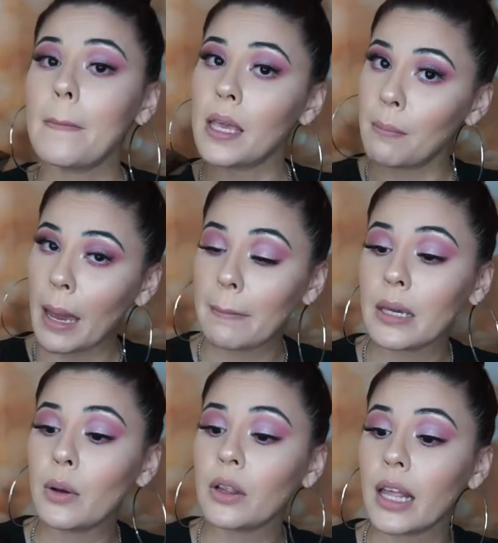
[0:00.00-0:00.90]
it might
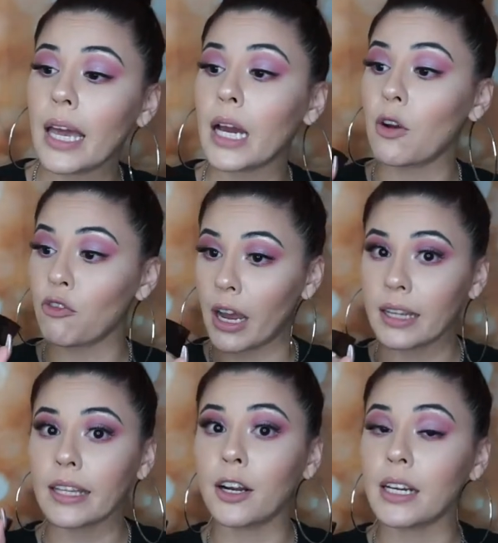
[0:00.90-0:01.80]
be like
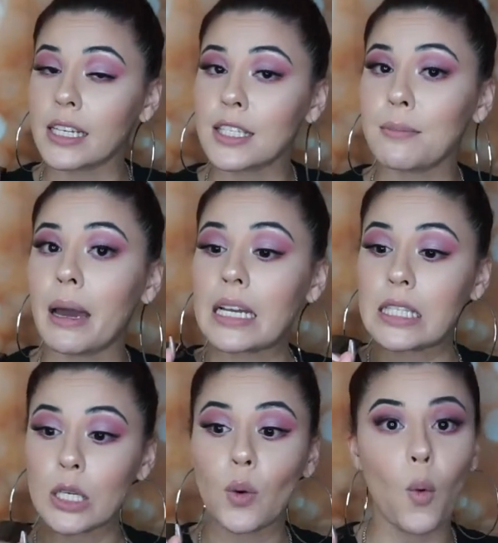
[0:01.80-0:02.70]
right there next to my
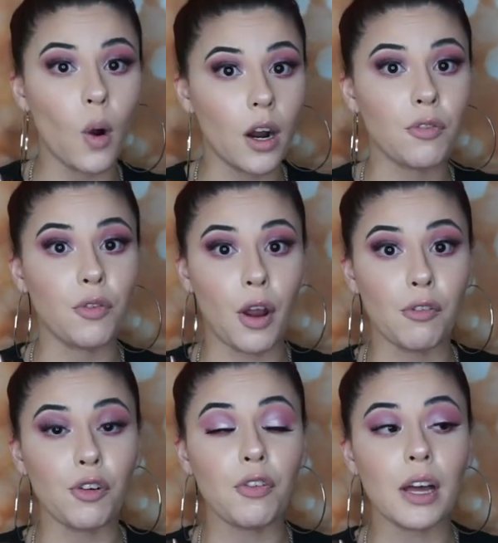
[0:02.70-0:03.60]
Dior
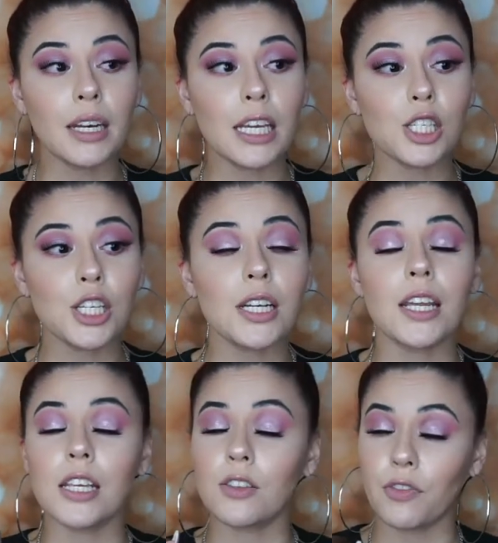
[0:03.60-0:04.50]
Forever foundation.
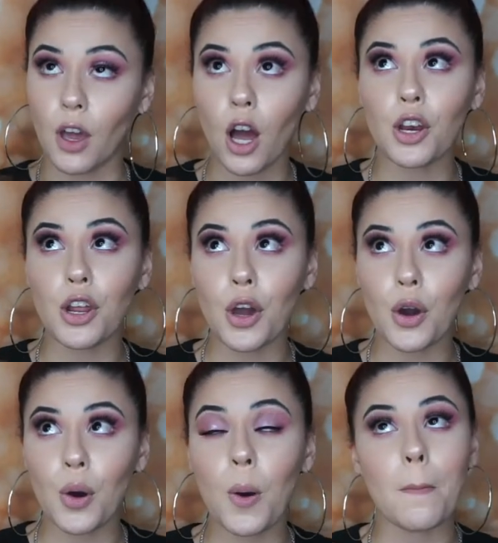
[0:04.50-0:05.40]
And as y'all
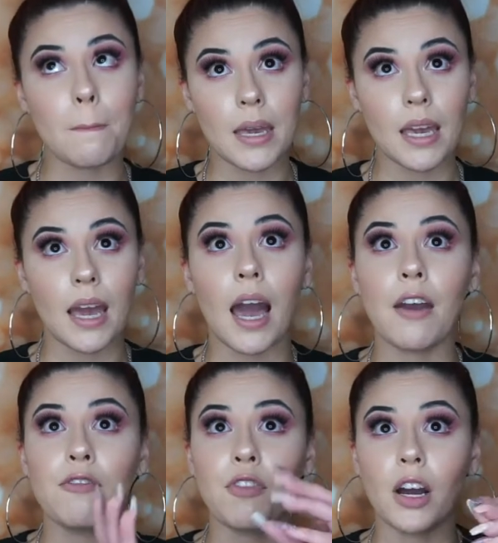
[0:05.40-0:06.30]
know me,
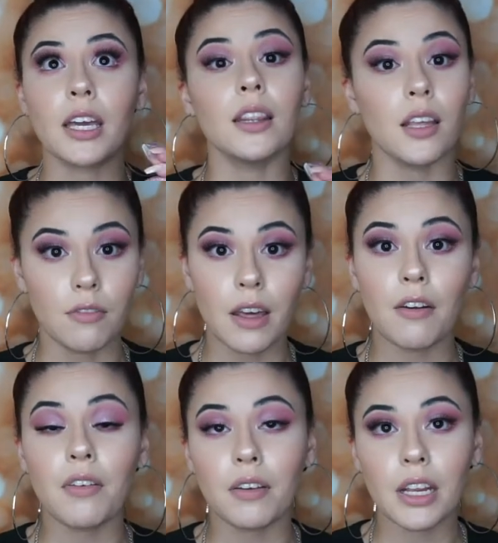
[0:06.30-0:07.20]
I fucking love
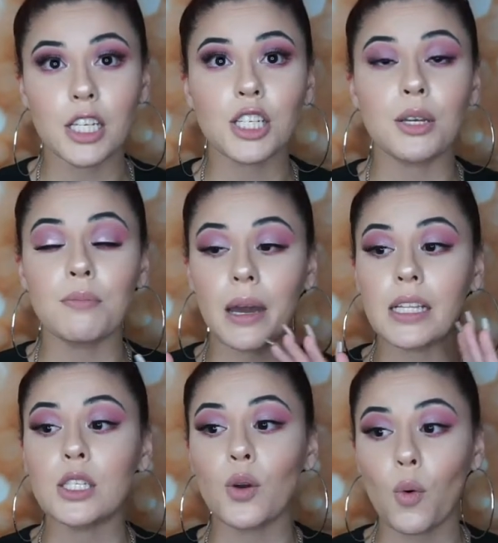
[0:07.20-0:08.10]
that foundation. My
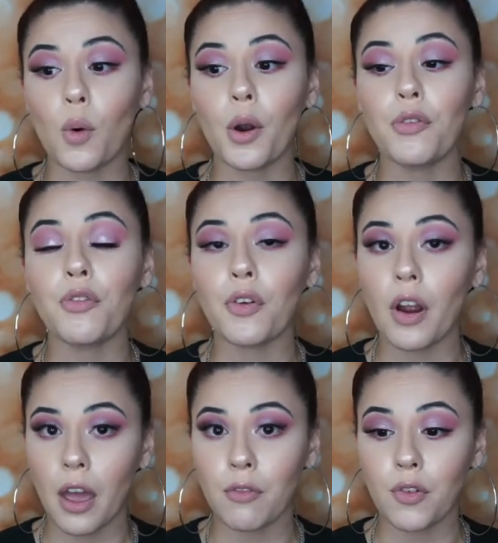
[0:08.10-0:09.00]
Dior
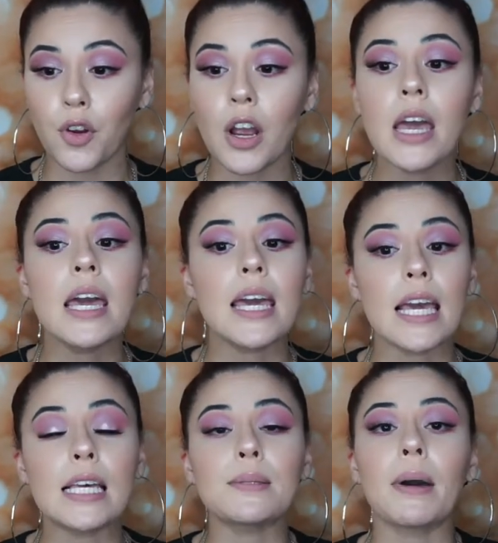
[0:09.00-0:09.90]
Forever
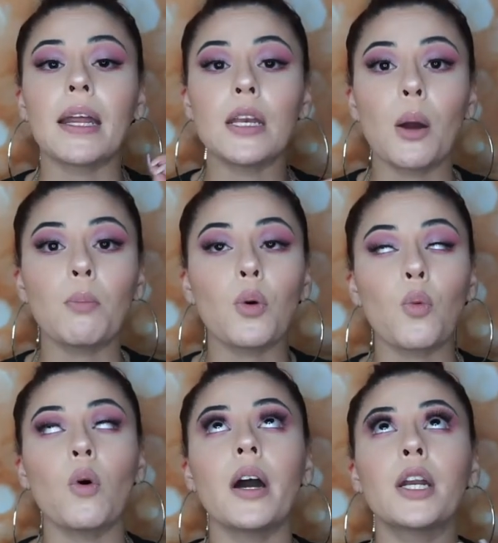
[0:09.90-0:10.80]
is my number
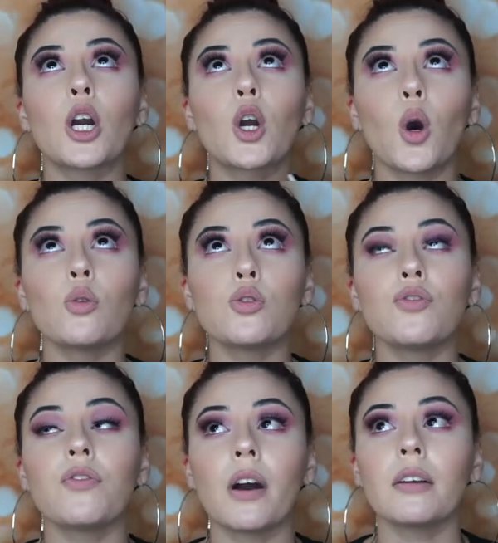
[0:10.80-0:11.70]
one go to
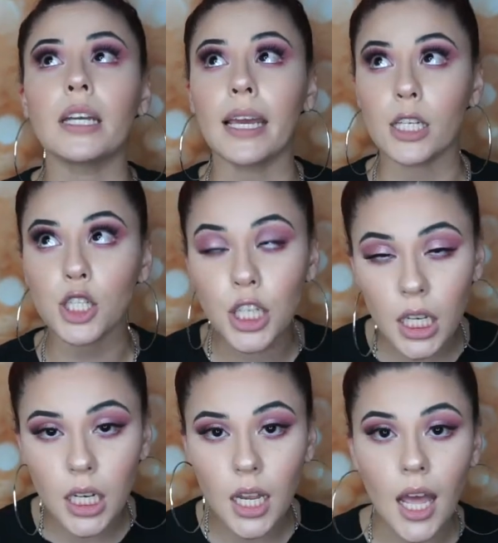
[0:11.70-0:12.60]

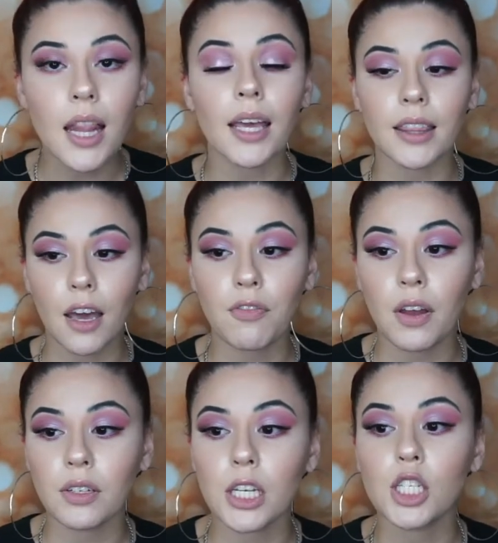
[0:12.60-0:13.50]
foundation. Like that
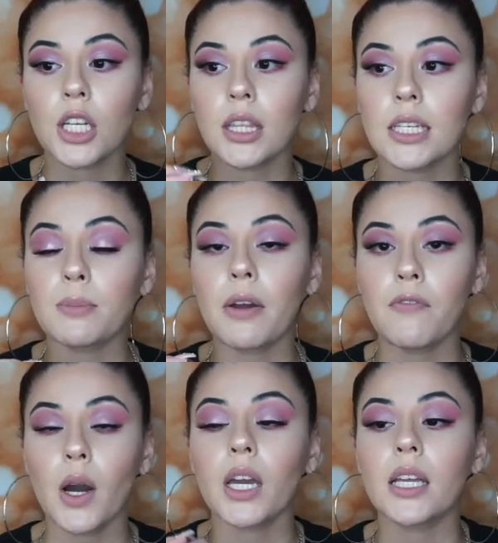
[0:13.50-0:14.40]
foundation leaves my
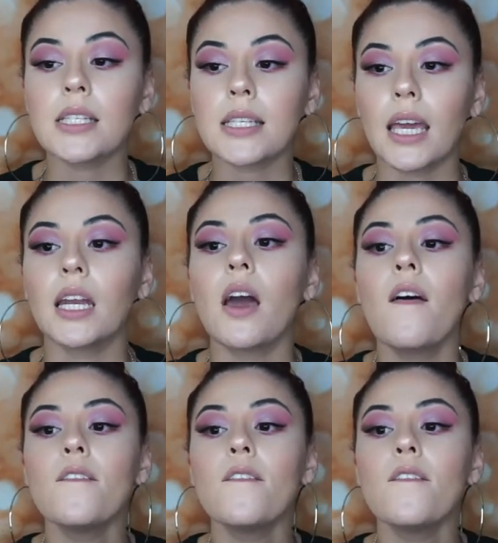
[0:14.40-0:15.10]
fucking skin